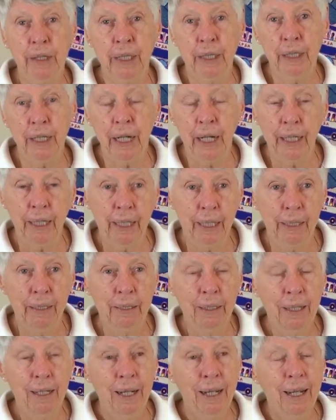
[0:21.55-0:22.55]
Connecticut,
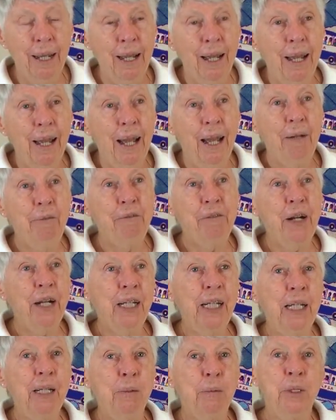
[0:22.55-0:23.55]
and
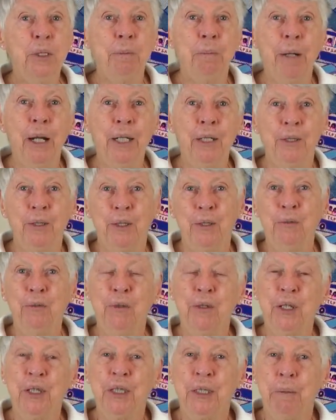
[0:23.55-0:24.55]
finally it was my turn
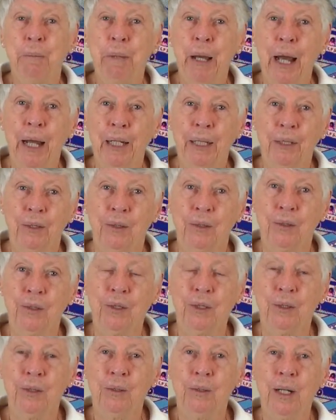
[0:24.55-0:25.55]
for a sabbatical,
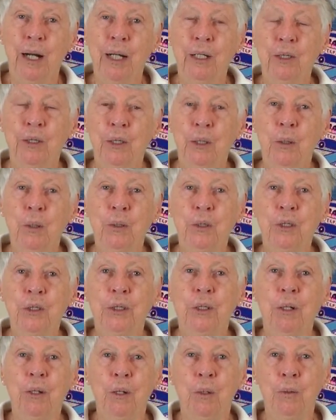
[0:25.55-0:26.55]
so I chose to
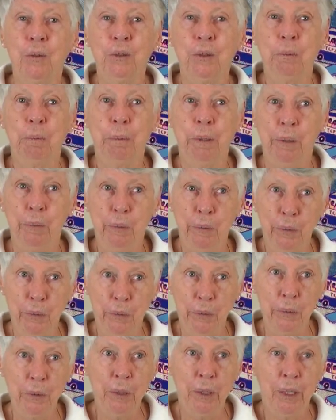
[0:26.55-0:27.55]
go to
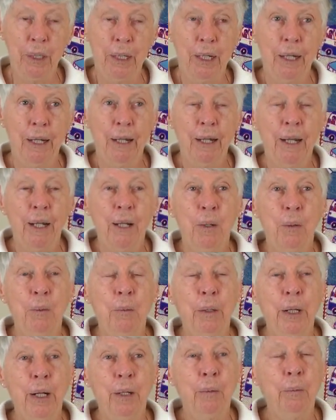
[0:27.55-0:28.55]
Peru,
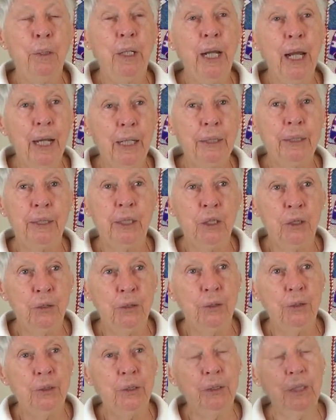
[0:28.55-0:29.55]
where we had
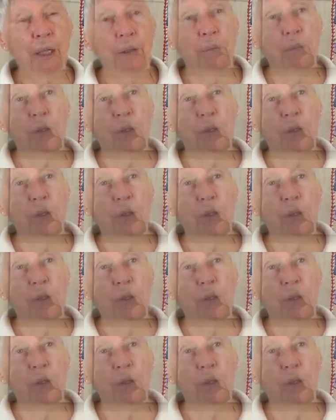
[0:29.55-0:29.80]
sisters